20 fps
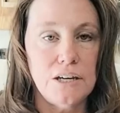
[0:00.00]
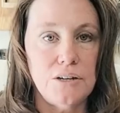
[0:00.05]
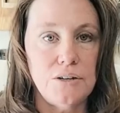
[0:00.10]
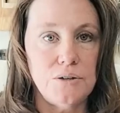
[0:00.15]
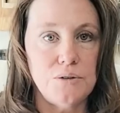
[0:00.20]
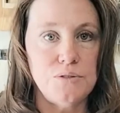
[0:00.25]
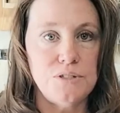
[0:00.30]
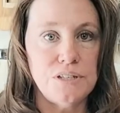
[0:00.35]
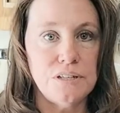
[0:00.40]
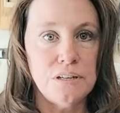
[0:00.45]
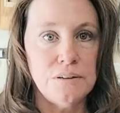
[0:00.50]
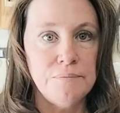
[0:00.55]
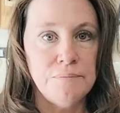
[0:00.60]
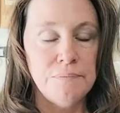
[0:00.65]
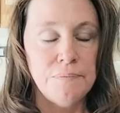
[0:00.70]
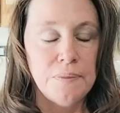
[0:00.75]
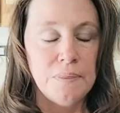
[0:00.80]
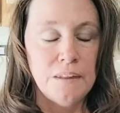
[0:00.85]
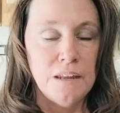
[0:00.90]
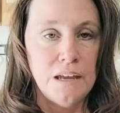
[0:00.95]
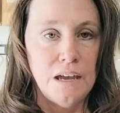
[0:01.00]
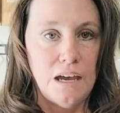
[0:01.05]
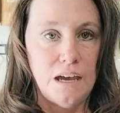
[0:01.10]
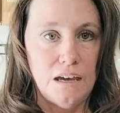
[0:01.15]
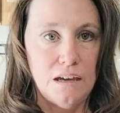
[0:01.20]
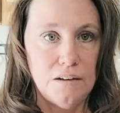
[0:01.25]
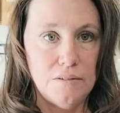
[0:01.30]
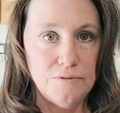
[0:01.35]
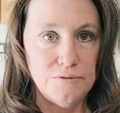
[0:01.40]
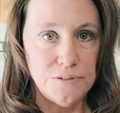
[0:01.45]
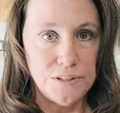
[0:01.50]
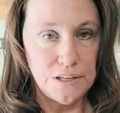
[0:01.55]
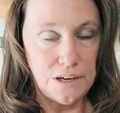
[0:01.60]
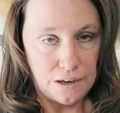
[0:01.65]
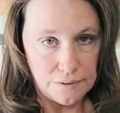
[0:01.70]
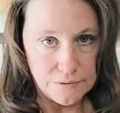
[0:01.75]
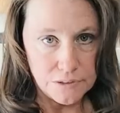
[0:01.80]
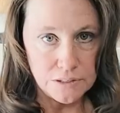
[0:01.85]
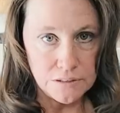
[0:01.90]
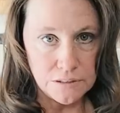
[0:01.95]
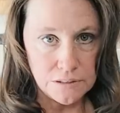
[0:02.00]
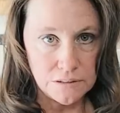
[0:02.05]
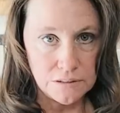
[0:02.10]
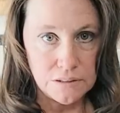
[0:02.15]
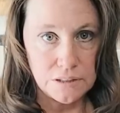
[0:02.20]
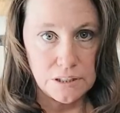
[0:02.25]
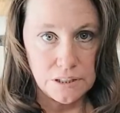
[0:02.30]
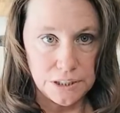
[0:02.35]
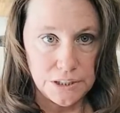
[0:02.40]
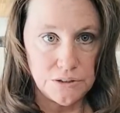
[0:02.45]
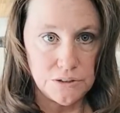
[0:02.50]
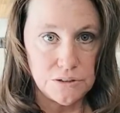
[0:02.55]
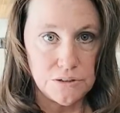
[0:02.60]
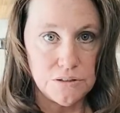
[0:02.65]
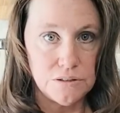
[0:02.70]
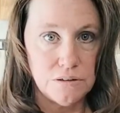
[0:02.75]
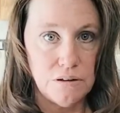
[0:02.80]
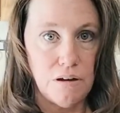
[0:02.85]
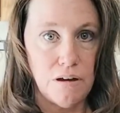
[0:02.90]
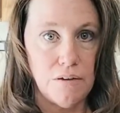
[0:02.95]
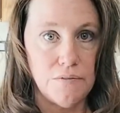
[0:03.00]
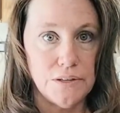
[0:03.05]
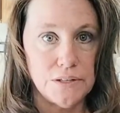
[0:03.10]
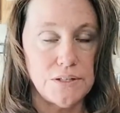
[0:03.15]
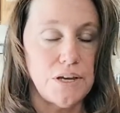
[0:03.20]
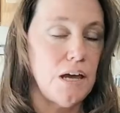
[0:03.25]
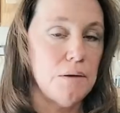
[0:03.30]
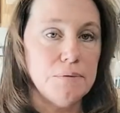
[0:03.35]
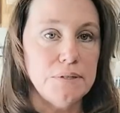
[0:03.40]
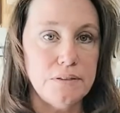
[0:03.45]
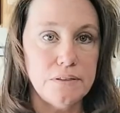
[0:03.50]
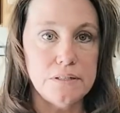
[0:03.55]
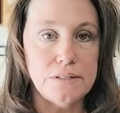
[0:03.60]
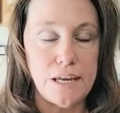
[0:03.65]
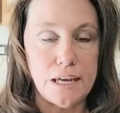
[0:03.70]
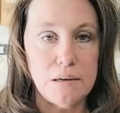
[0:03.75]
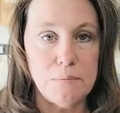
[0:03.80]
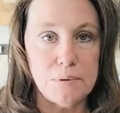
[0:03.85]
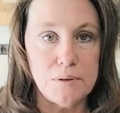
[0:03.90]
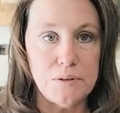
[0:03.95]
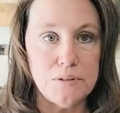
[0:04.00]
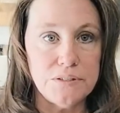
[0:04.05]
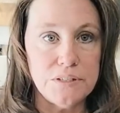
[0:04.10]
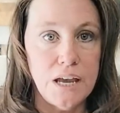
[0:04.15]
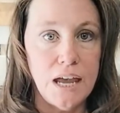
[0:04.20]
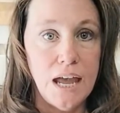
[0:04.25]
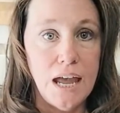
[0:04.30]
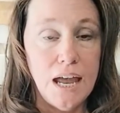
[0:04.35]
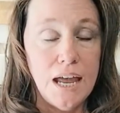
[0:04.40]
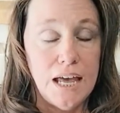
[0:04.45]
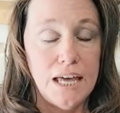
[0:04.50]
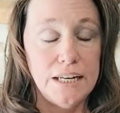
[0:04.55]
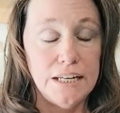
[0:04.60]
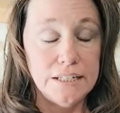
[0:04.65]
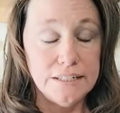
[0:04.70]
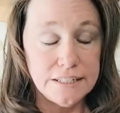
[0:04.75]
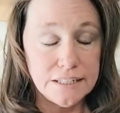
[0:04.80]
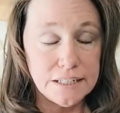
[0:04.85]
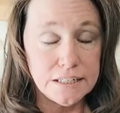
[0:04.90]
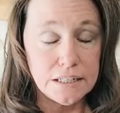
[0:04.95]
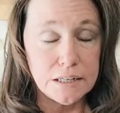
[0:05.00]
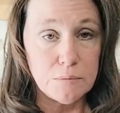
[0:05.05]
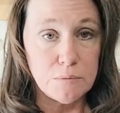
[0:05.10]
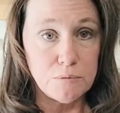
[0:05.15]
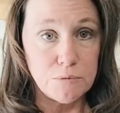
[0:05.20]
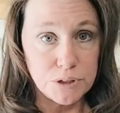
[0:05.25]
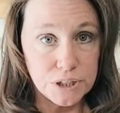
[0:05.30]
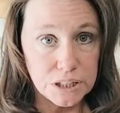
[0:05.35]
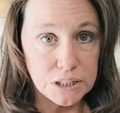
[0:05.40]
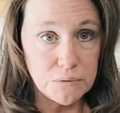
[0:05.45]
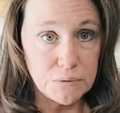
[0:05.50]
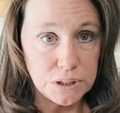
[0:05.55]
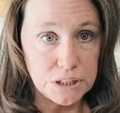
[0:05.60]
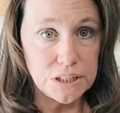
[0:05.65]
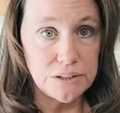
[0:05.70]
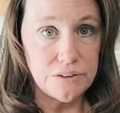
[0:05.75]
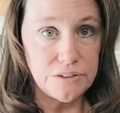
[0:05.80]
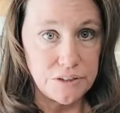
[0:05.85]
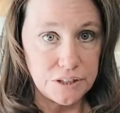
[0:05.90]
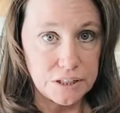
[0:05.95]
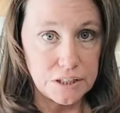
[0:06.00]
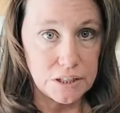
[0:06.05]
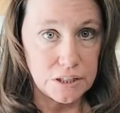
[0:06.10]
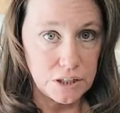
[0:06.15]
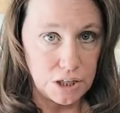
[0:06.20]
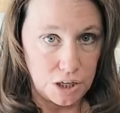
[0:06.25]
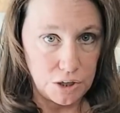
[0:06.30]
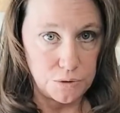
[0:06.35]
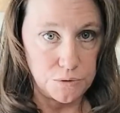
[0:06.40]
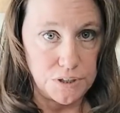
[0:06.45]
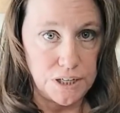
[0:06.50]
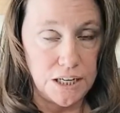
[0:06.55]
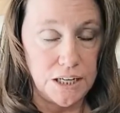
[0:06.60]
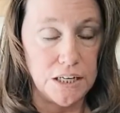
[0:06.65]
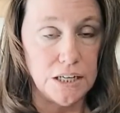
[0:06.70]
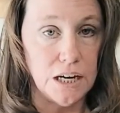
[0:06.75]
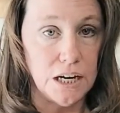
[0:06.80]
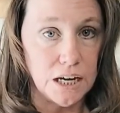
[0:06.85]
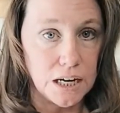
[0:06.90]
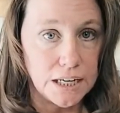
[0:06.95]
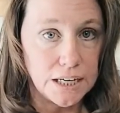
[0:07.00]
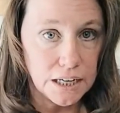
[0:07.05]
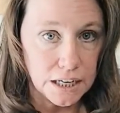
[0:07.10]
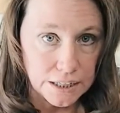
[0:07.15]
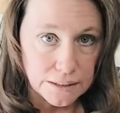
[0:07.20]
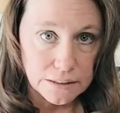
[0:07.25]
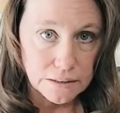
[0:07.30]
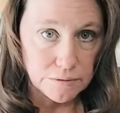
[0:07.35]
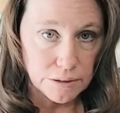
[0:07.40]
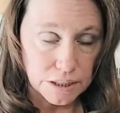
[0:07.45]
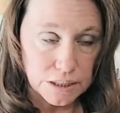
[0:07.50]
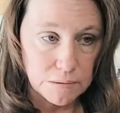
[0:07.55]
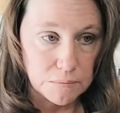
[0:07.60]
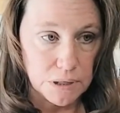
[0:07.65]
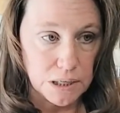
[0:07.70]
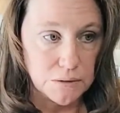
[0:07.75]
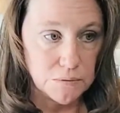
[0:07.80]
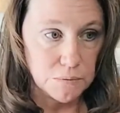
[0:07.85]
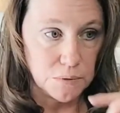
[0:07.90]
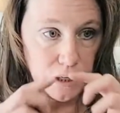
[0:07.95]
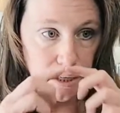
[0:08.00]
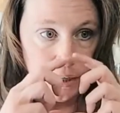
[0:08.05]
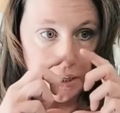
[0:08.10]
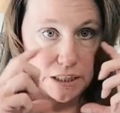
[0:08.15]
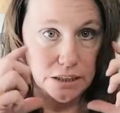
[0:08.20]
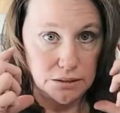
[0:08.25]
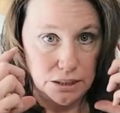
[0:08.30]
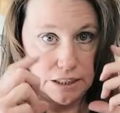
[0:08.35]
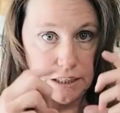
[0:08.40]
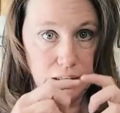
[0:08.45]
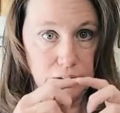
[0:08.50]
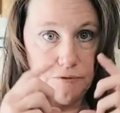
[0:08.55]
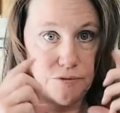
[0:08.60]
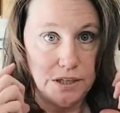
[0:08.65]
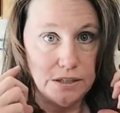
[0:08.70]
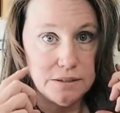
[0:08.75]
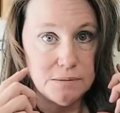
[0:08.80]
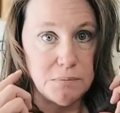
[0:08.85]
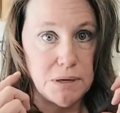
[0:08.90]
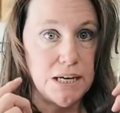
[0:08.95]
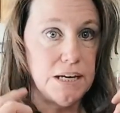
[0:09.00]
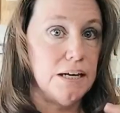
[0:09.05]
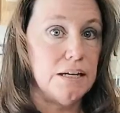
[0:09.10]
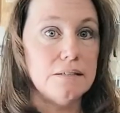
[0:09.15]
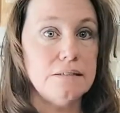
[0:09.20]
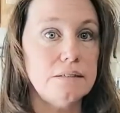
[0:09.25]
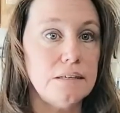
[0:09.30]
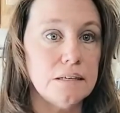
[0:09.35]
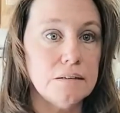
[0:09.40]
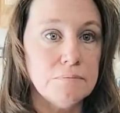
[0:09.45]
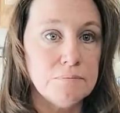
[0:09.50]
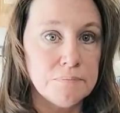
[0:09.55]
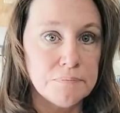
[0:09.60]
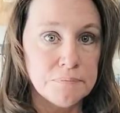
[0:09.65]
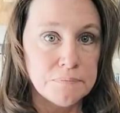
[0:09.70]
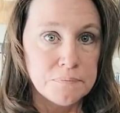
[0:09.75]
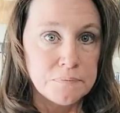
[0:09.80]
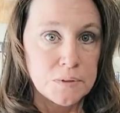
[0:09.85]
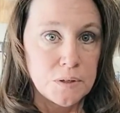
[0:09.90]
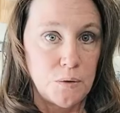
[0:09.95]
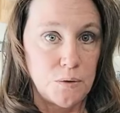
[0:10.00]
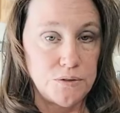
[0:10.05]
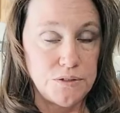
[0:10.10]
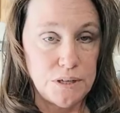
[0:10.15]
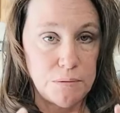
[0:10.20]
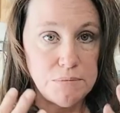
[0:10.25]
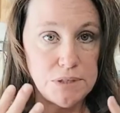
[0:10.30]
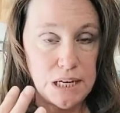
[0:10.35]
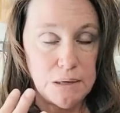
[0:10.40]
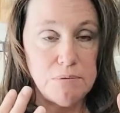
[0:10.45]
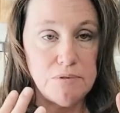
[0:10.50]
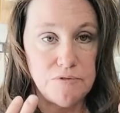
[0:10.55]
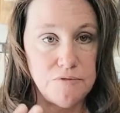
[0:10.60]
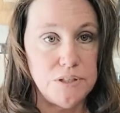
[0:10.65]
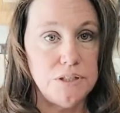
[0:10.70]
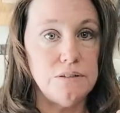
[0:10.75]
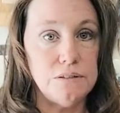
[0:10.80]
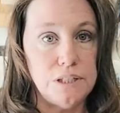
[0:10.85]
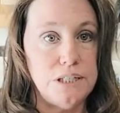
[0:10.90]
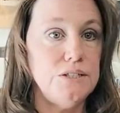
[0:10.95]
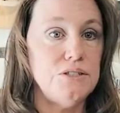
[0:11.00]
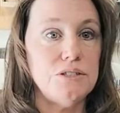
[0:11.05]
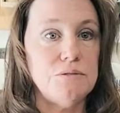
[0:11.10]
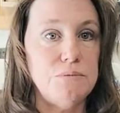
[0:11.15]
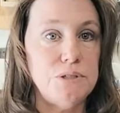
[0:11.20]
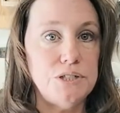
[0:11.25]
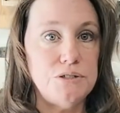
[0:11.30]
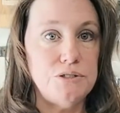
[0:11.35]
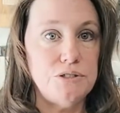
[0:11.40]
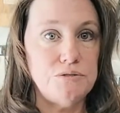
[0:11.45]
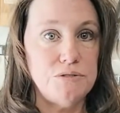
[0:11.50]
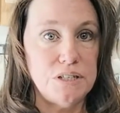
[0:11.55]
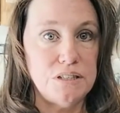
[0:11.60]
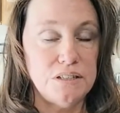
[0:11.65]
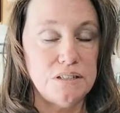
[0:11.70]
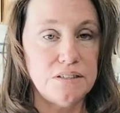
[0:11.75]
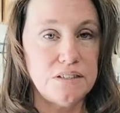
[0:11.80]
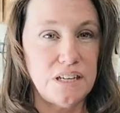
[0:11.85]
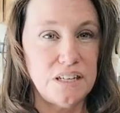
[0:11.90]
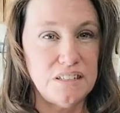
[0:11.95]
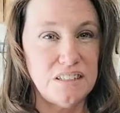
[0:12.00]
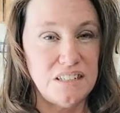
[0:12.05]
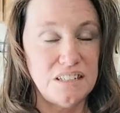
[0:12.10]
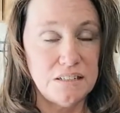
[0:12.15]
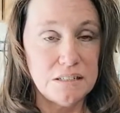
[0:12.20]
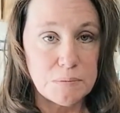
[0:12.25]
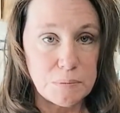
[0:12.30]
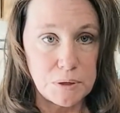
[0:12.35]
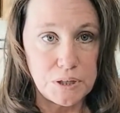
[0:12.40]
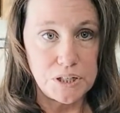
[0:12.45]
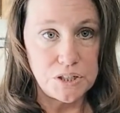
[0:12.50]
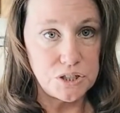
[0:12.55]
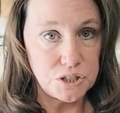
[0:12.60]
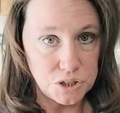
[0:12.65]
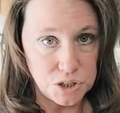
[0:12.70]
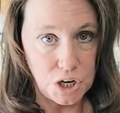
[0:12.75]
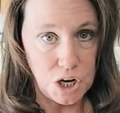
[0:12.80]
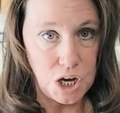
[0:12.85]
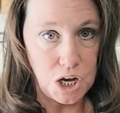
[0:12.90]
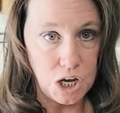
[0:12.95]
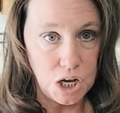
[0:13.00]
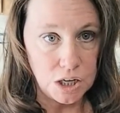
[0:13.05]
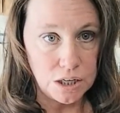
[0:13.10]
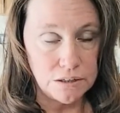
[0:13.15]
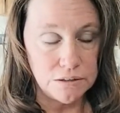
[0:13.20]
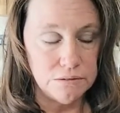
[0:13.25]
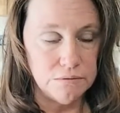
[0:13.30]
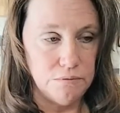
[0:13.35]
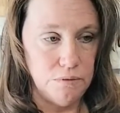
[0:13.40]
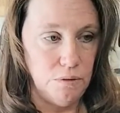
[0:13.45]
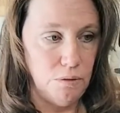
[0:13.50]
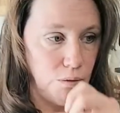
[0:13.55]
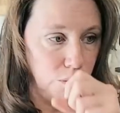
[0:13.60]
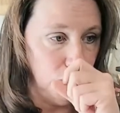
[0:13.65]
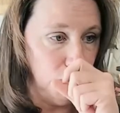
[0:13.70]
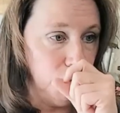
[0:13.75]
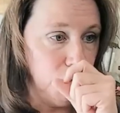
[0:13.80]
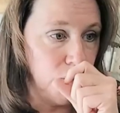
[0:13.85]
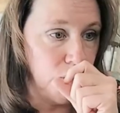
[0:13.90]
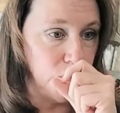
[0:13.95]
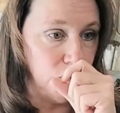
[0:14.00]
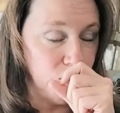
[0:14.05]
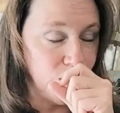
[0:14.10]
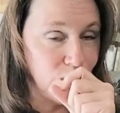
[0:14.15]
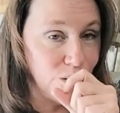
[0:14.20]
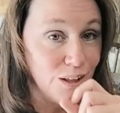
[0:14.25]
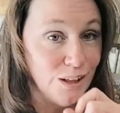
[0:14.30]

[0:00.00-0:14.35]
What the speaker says: coat of the oven cleaner on the tops of the tables, and I did a really, really thick coat. And I highly recommend wearing like a face mask or some type of ventilation when you're doing this, because it is pretty strong. And